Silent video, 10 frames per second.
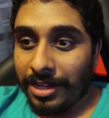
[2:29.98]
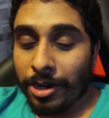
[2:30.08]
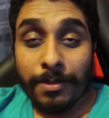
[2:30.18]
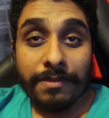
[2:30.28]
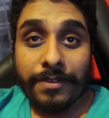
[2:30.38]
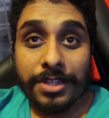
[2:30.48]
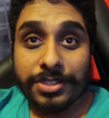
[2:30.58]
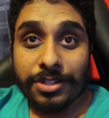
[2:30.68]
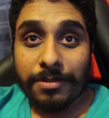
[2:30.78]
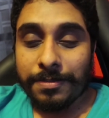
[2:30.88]
I got my
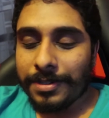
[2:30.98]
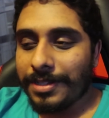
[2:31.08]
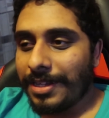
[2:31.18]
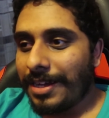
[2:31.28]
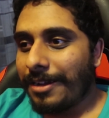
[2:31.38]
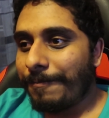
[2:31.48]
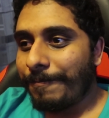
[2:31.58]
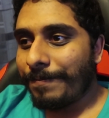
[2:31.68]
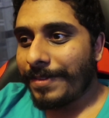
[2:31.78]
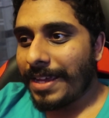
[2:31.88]
first job.
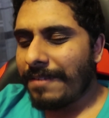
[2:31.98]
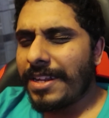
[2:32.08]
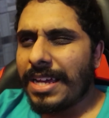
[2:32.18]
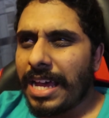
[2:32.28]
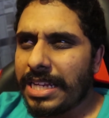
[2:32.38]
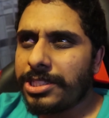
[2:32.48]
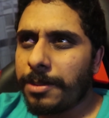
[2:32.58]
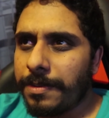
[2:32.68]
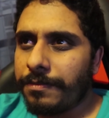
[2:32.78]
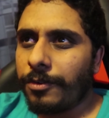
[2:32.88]
I had a
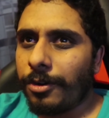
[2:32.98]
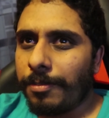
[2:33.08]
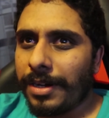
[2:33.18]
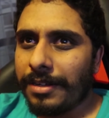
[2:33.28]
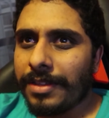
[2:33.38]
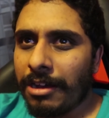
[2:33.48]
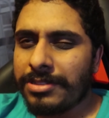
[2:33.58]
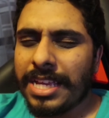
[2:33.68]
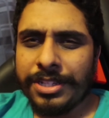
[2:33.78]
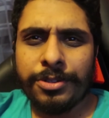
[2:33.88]
job before, but I
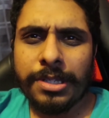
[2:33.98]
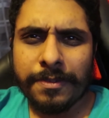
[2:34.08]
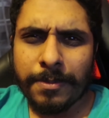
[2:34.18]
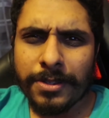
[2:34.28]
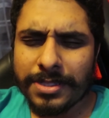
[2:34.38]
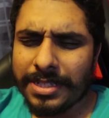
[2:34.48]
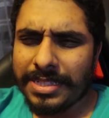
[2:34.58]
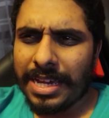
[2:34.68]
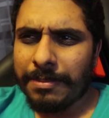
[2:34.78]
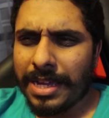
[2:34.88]
was at uni for most of
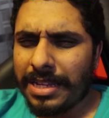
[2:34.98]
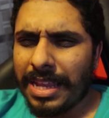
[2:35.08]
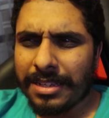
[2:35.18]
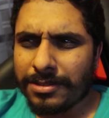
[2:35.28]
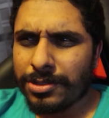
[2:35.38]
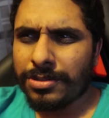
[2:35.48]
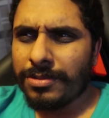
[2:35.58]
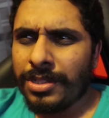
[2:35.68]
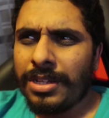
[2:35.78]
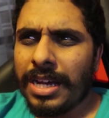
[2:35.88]
the time. I
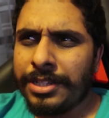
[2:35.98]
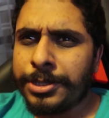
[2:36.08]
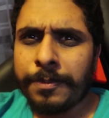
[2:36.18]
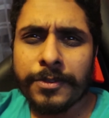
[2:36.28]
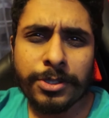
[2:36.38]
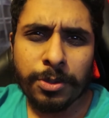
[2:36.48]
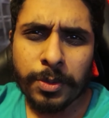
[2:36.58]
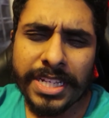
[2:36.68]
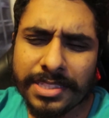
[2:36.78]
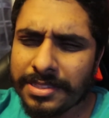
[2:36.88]
had a job for 2
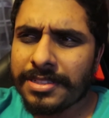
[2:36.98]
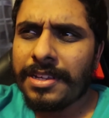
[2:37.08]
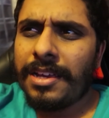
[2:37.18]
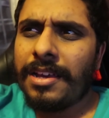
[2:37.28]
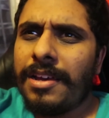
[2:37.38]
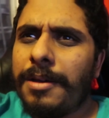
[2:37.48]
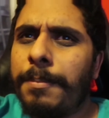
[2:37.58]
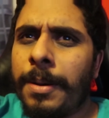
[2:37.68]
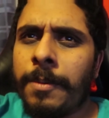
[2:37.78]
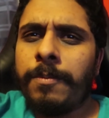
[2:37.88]
weeks.
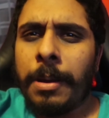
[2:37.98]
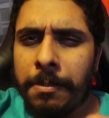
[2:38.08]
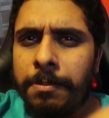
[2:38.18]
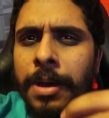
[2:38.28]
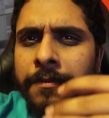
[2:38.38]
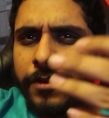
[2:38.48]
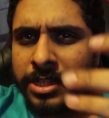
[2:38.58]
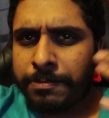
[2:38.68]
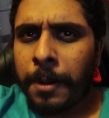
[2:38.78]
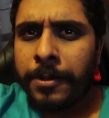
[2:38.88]
But my
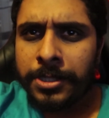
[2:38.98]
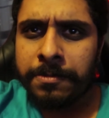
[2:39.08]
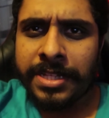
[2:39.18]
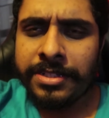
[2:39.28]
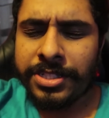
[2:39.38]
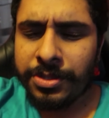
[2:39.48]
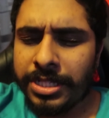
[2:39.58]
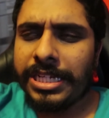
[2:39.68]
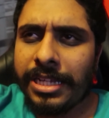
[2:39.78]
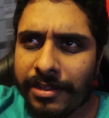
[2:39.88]
first proper job since
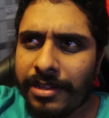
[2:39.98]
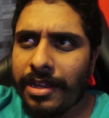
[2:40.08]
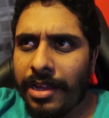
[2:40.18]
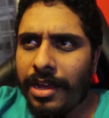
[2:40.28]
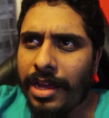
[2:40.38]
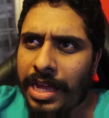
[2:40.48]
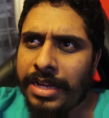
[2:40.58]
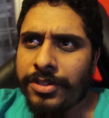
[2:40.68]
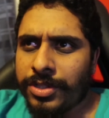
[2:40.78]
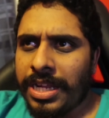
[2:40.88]
uni, I
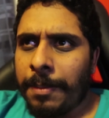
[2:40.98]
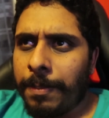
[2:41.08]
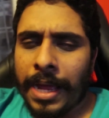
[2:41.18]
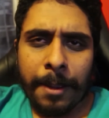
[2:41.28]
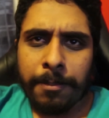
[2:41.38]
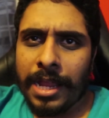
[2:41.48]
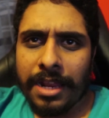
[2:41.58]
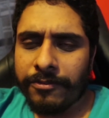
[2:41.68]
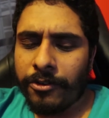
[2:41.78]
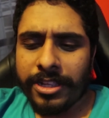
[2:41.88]

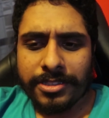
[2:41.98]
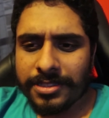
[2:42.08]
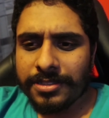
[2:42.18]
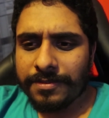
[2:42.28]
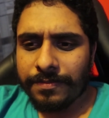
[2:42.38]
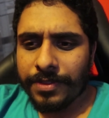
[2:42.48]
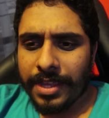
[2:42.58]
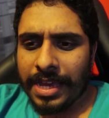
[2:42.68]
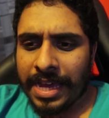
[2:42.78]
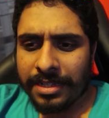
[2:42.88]
applied for it
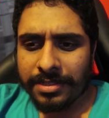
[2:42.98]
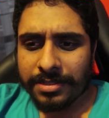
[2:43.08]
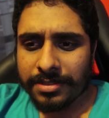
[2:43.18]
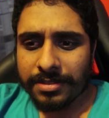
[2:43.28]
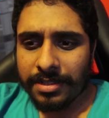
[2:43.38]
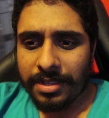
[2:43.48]
and